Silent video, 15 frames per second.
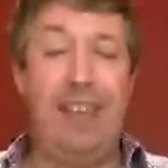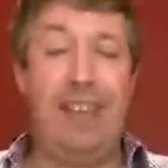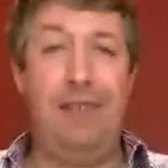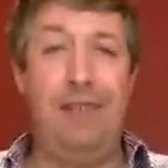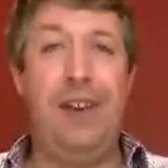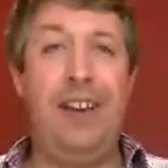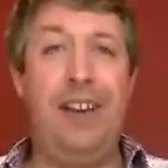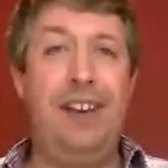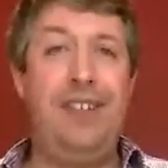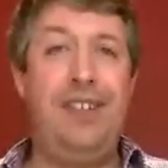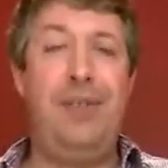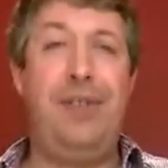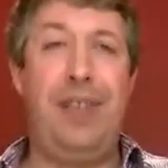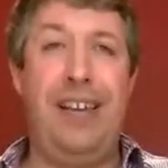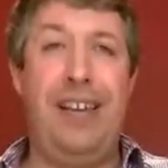If you're going to
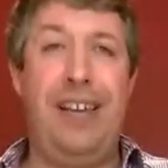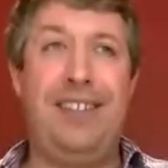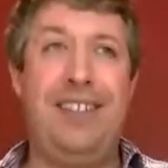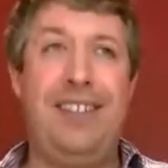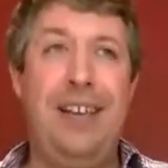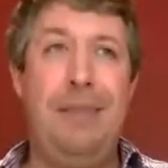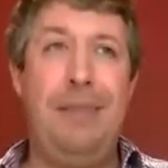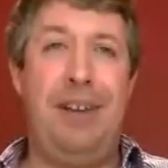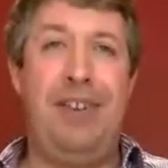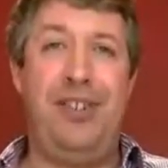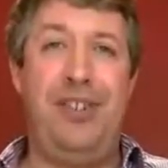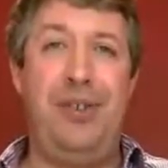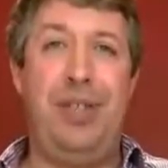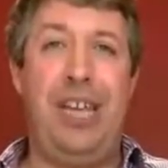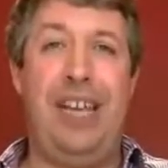do things
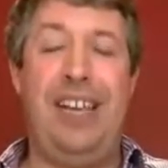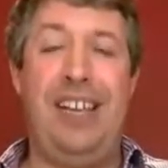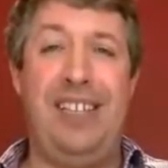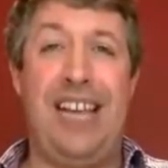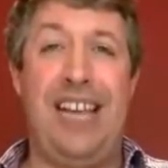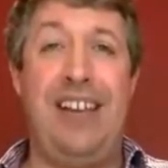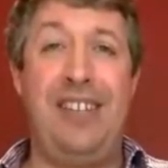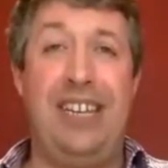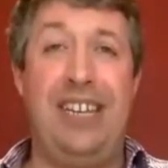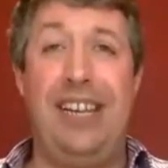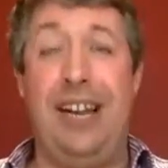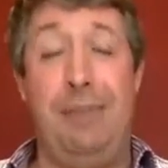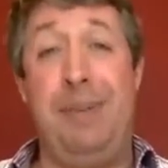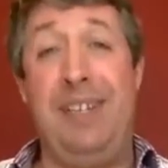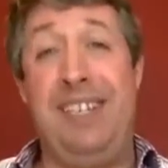because you think it's actually
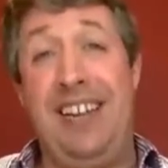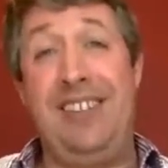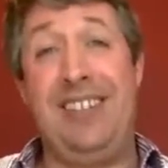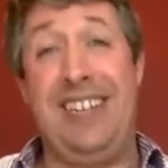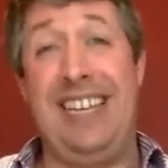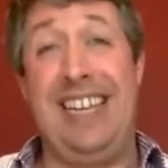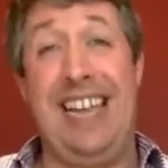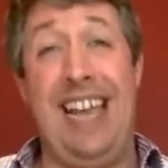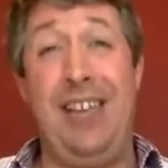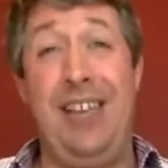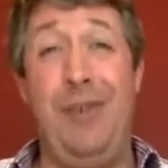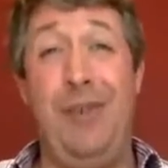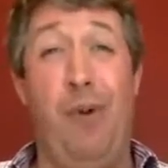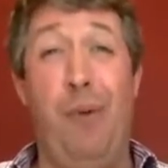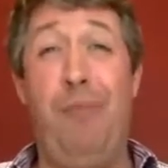going to potentially get you
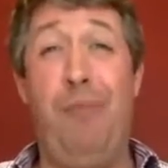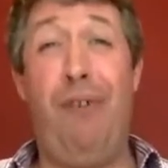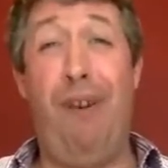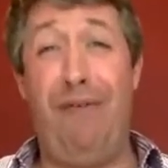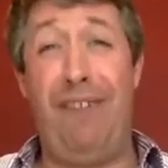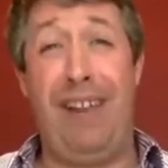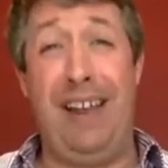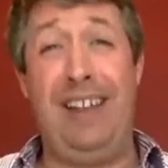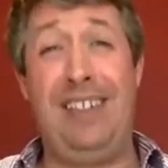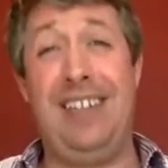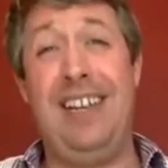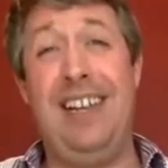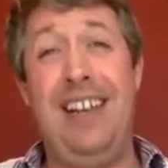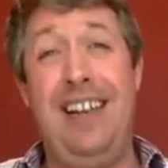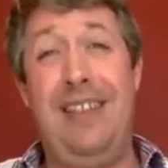more profit,
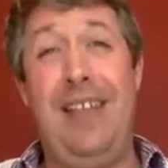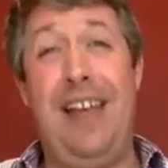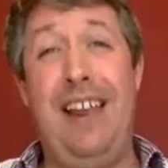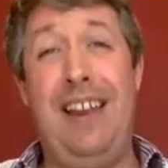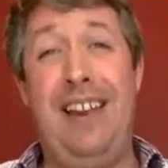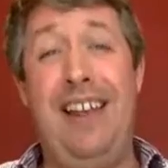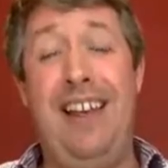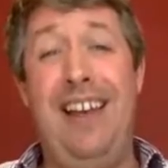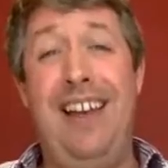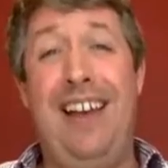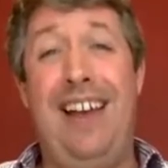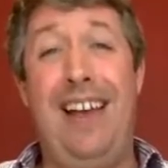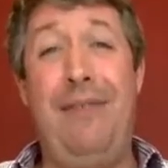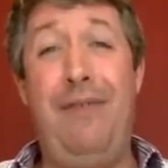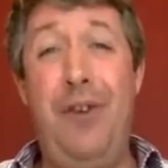then
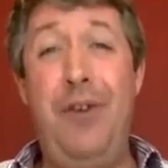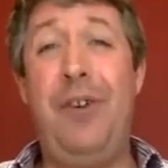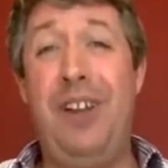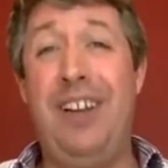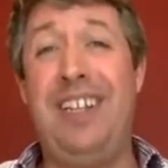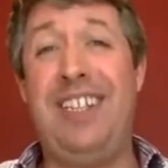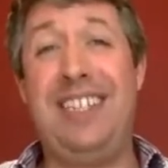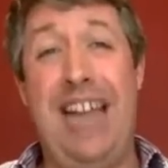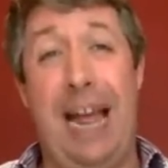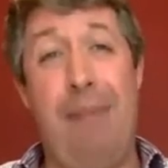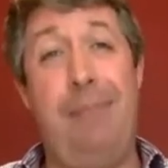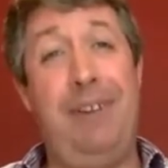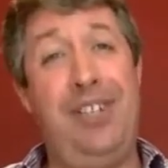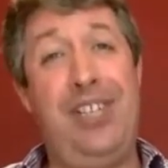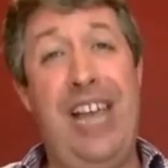if you can
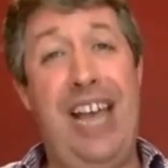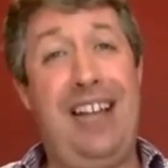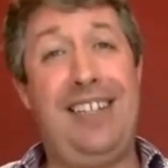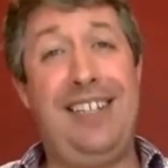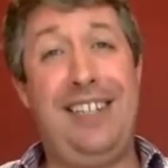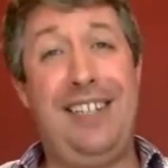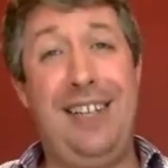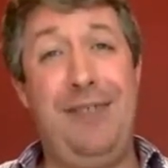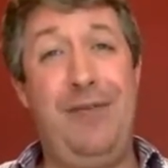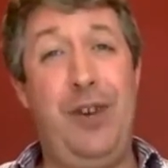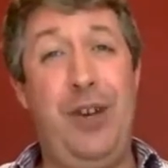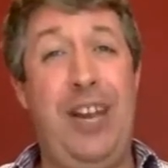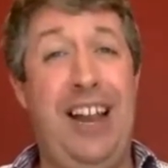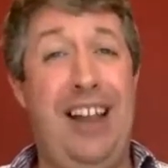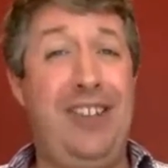establish that, if you
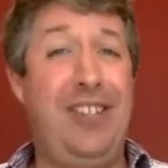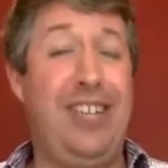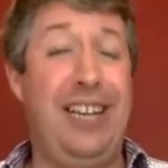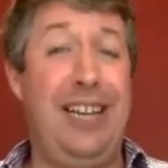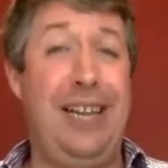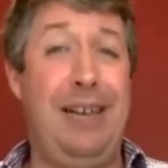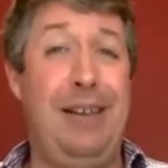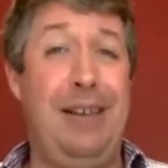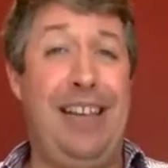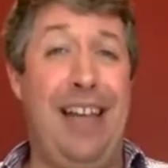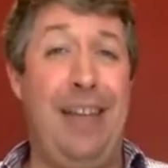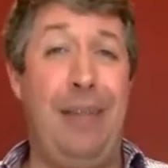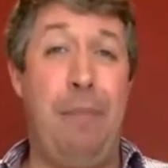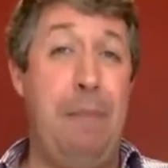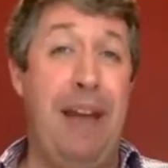can actually
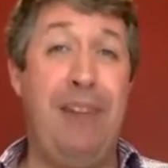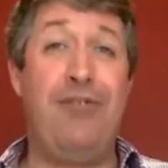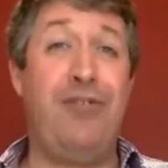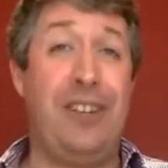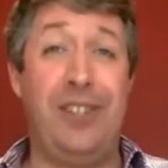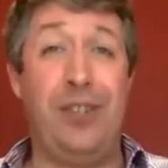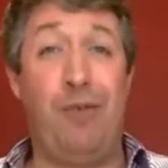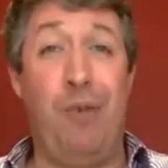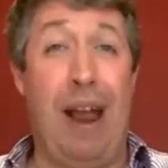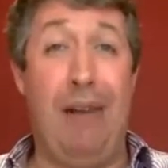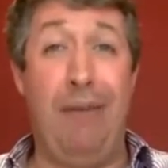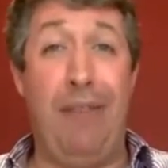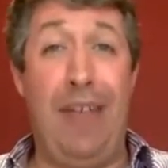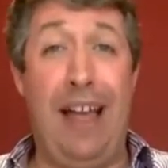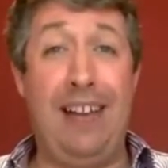get the metrics
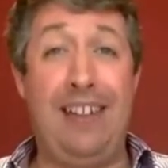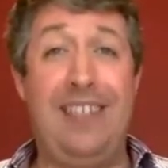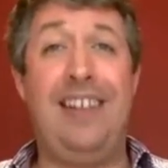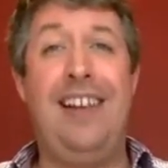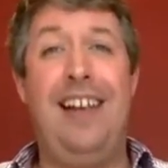around that,